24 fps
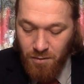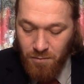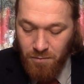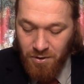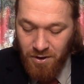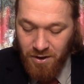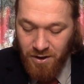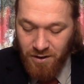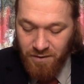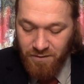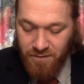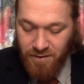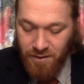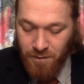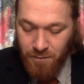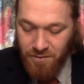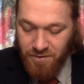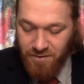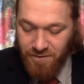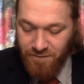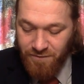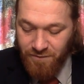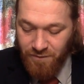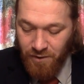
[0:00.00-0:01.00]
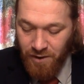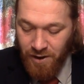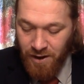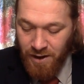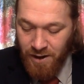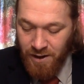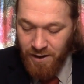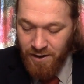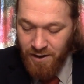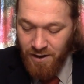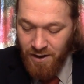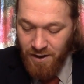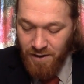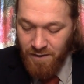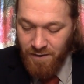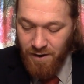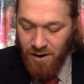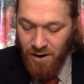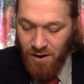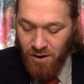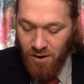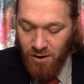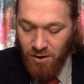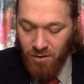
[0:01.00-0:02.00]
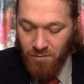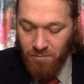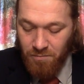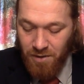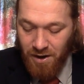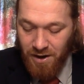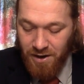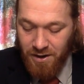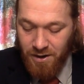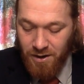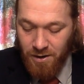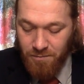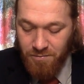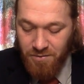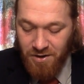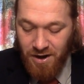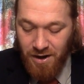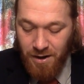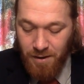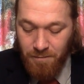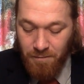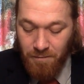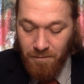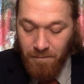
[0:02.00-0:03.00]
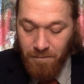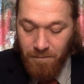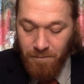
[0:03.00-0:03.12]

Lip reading: because he was afraid that harm might come to him.